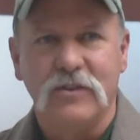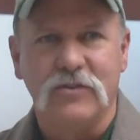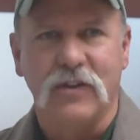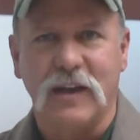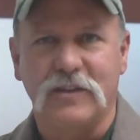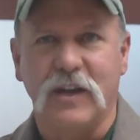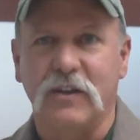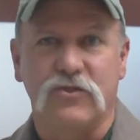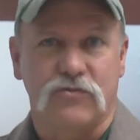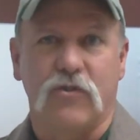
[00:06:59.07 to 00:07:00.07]
so that it's
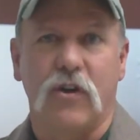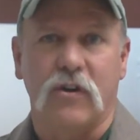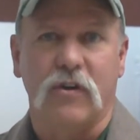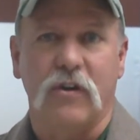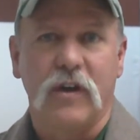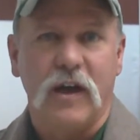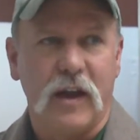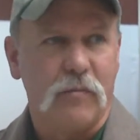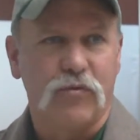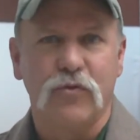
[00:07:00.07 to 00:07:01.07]
getting stronger
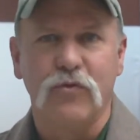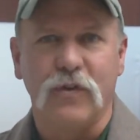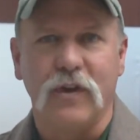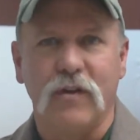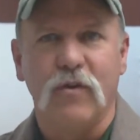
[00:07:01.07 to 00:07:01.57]
and improving